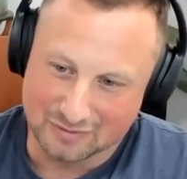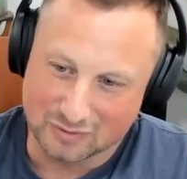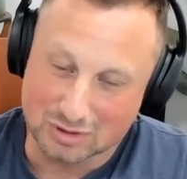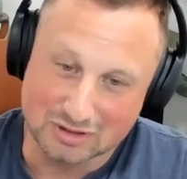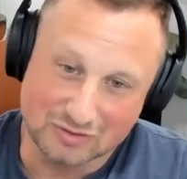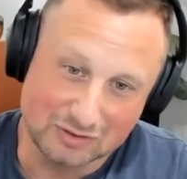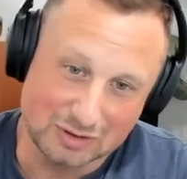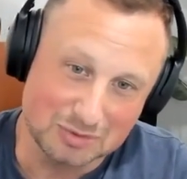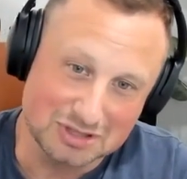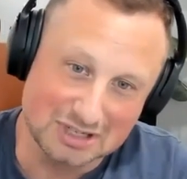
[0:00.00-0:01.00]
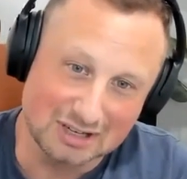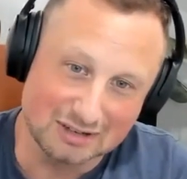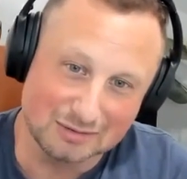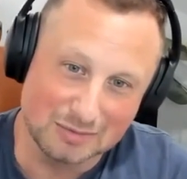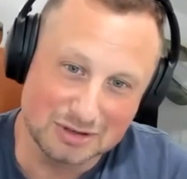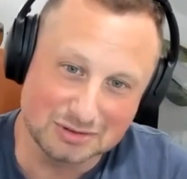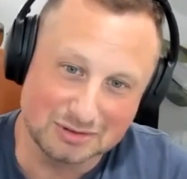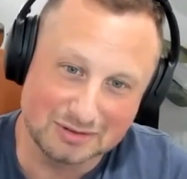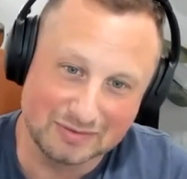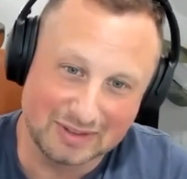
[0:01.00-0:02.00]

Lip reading: 40 to 50% muscle.